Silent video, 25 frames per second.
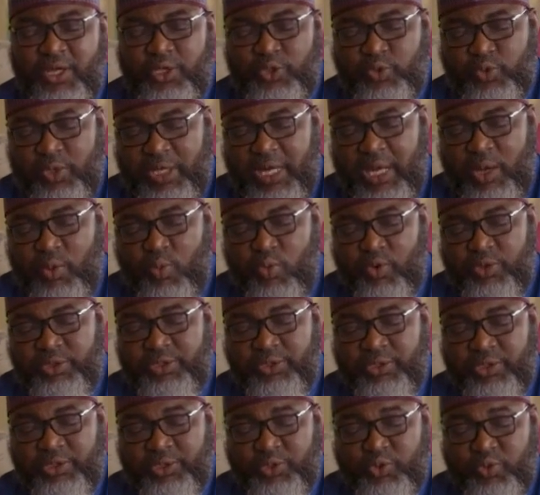So Allah
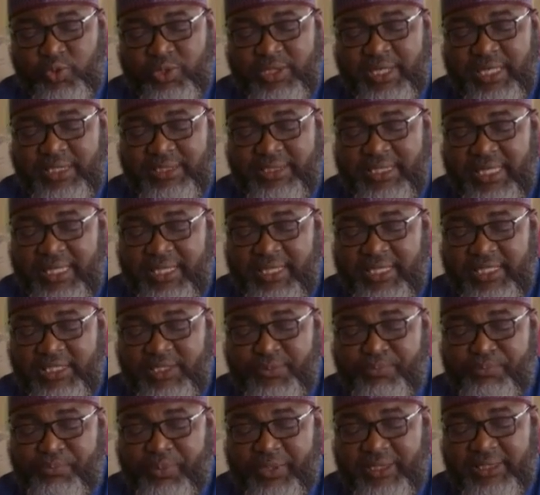wants us to understand
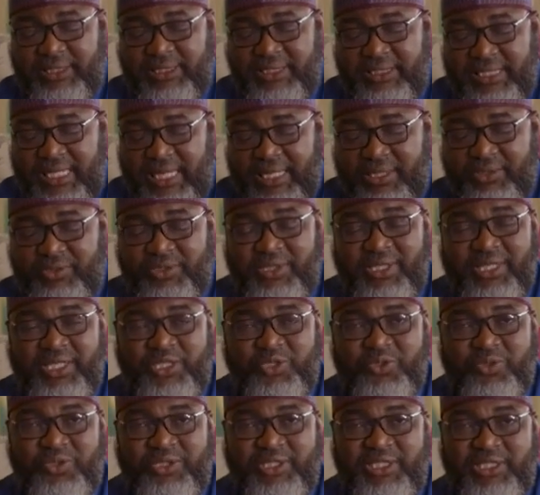this personal
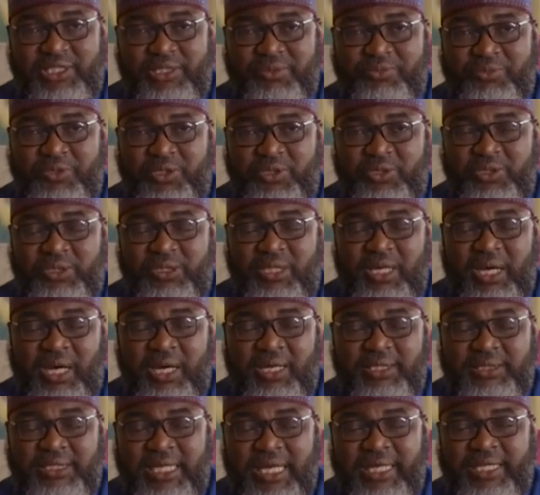relationship between
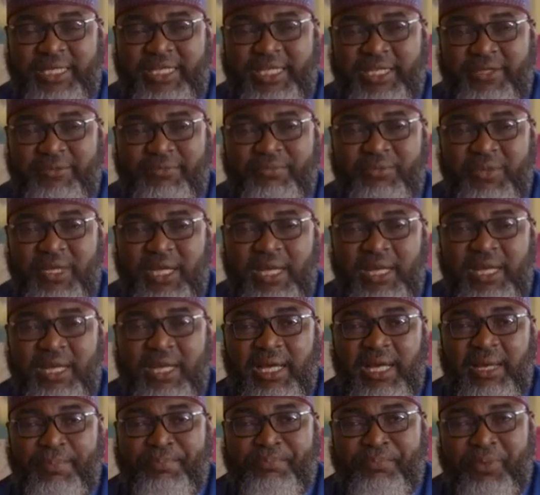us and him,
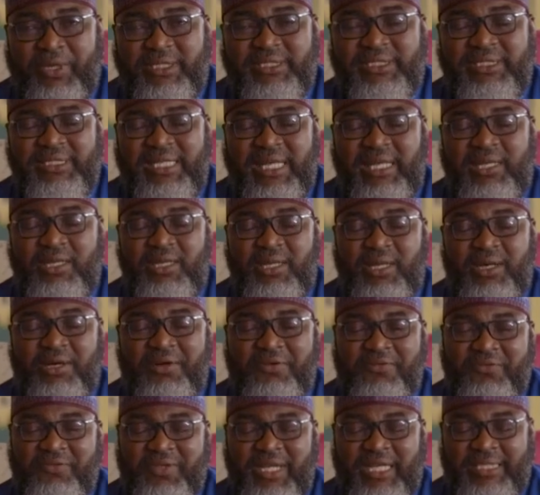personal
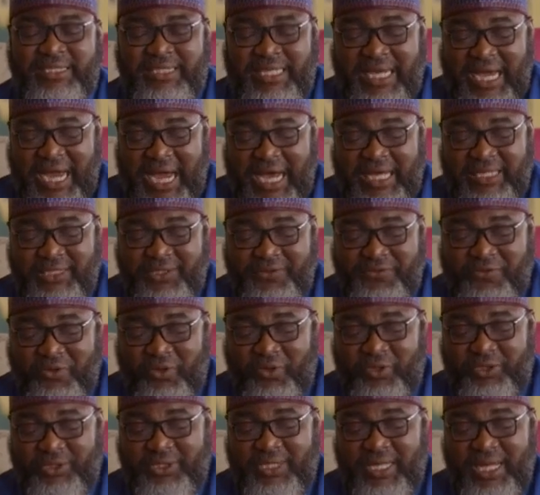love that he has
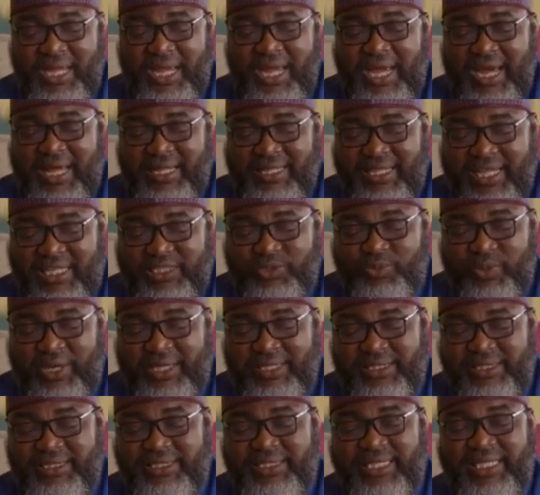for us. And that's why
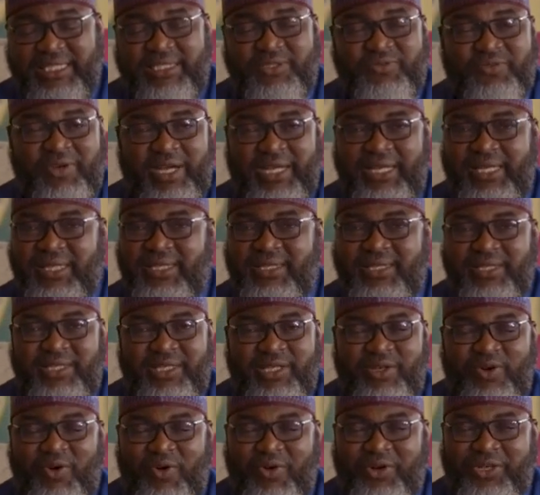he says, "Fa
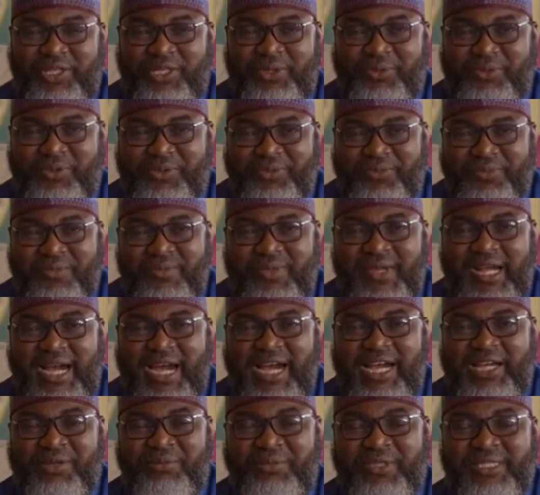inni qareebun,"
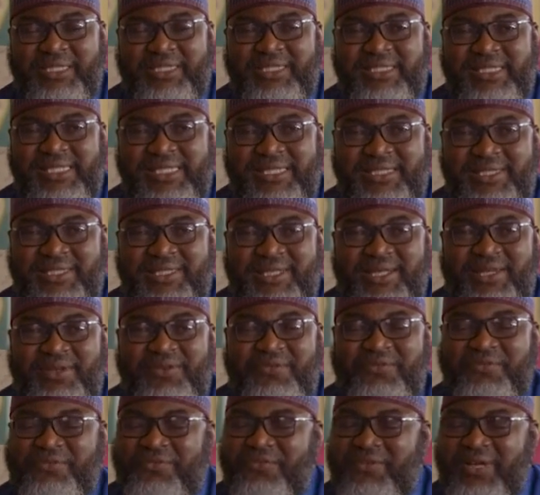I am indeed
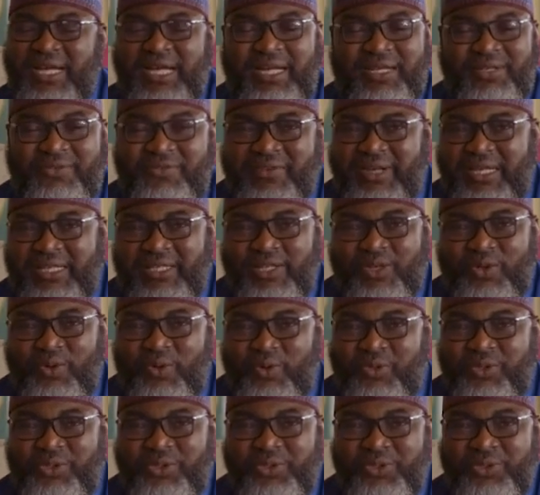very, very
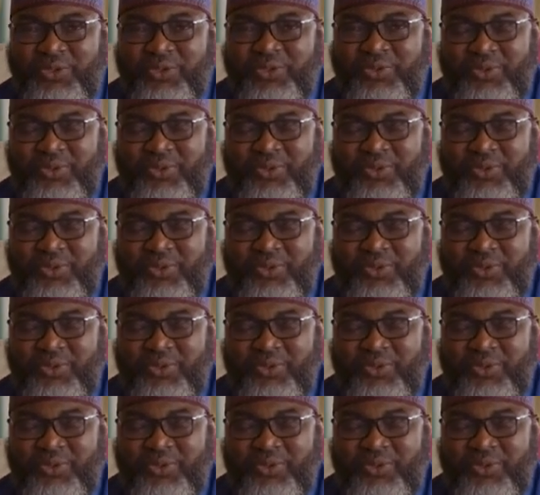close to